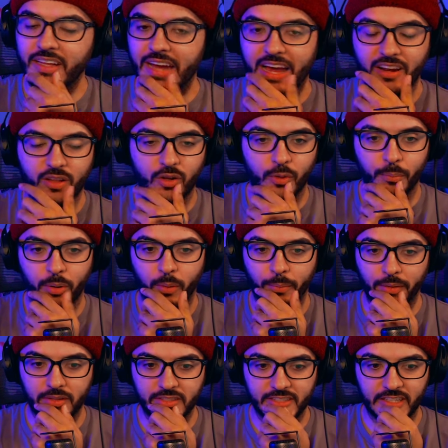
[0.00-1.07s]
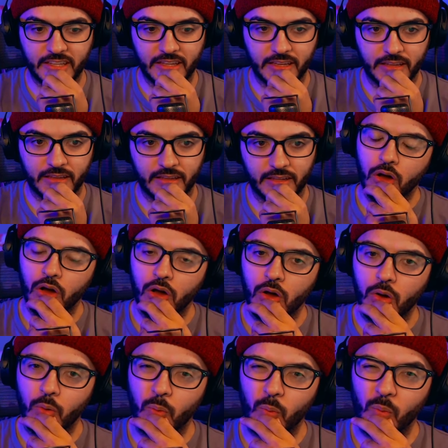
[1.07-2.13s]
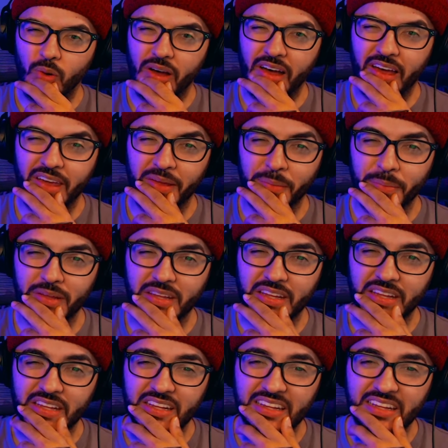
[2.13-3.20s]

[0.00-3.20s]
Gotta go to Bobinsky. Wybie.